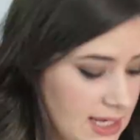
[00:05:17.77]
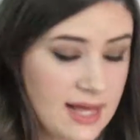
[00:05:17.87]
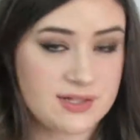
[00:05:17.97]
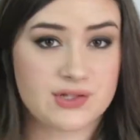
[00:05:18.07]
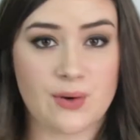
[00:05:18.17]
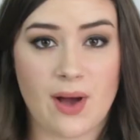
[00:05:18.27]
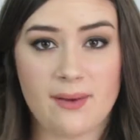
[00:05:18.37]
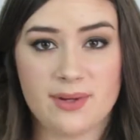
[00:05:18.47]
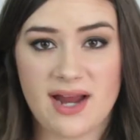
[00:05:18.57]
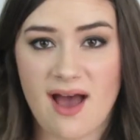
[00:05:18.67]
Yeah, so
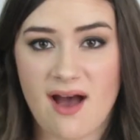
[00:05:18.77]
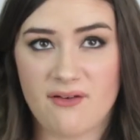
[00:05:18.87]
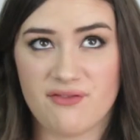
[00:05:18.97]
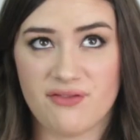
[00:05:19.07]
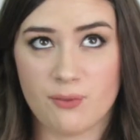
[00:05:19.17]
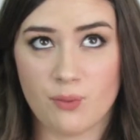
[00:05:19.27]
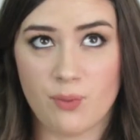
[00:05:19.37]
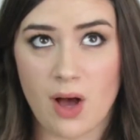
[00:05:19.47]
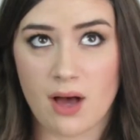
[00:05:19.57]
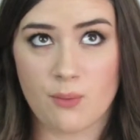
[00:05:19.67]
I would have
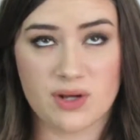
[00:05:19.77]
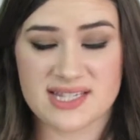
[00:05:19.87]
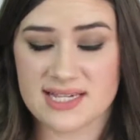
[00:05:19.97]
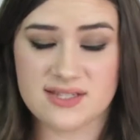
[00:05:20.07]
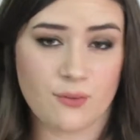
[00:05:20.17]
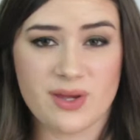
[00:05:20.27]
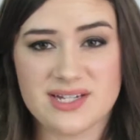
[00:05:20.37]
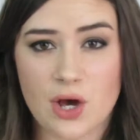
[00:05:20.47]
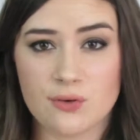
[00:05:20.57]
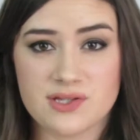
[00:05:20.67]
one slice of
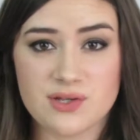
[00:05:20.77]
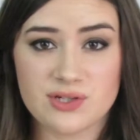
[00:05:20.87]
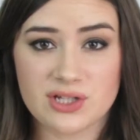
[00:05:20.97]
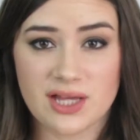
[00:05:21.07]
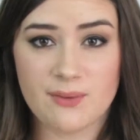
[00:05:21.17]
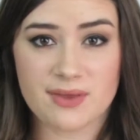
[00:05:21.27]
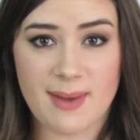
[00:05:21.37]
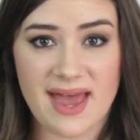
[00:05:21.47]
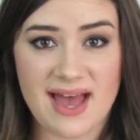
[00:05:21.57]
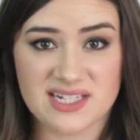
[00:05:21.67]
wheat toast usually with
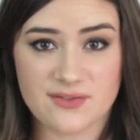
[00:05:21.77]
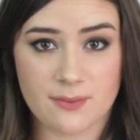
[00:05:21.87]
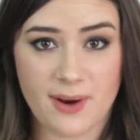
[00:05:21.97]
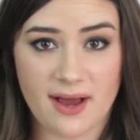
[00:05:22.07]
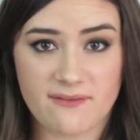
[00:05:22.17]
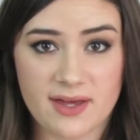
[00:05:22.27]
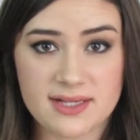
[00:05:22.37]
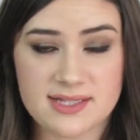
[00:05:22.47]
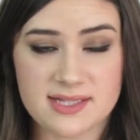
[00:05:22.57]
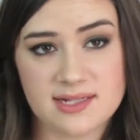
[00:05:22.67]
my eggs for
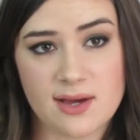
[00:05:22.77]
breakfast.